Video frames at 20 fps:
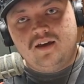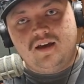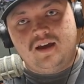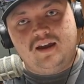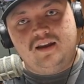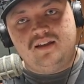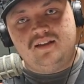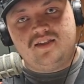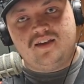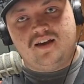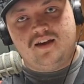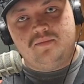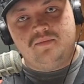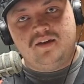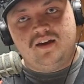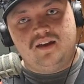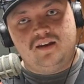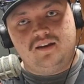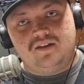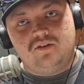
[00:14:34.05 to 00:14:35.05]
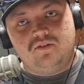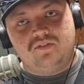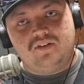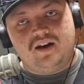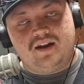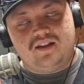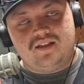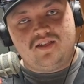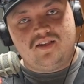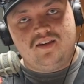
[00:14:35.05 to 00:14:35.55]
Anytime that you've
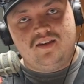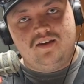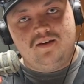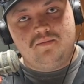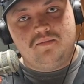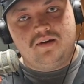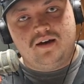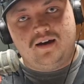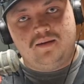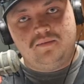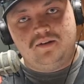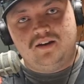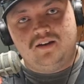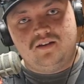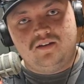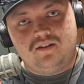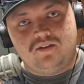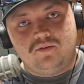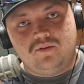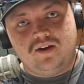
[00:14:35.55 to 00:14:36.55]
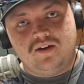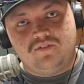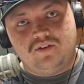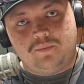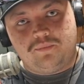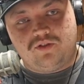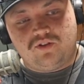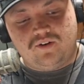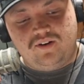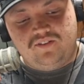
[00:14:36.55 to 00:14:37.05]
got a team, I mean, you give
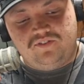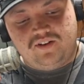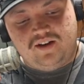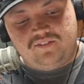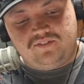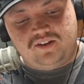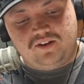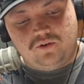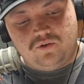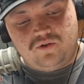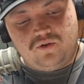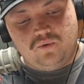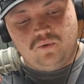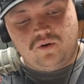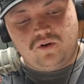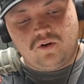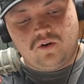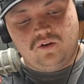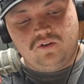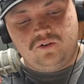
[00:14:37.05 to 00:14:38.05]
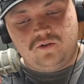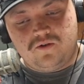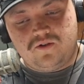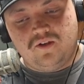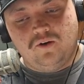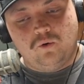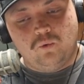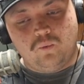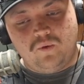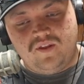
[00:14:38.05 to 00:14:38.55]
up 35 kills to a girl and you
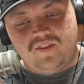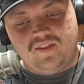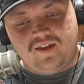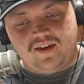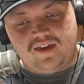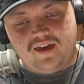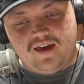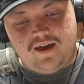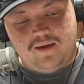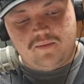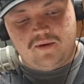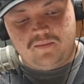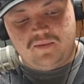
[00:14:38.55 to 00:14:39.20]
still win the game.